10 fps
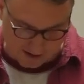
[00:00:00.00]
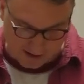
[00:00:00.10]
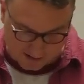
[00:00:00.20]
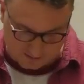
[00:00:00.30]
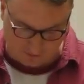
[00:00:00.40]
in
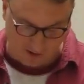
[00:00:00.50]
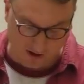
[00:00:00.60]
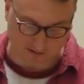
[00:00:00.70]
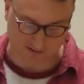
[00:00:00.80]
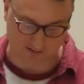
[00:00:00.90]
his
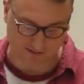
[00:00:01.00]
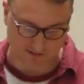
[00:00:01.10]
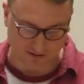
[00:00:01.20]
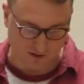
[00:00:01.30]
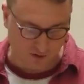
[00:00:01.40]
grace.
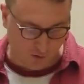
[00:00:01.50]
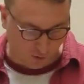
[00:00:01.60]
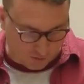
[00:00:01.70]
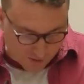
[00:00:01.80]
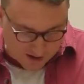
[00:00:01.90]

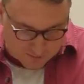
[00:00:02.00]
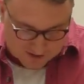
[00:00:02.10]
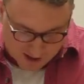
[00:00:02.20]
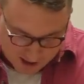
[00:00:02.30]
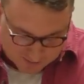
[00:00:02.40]
Otherwise, when
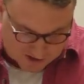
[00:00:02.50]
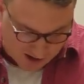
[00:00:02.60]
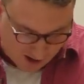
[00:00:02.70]
times get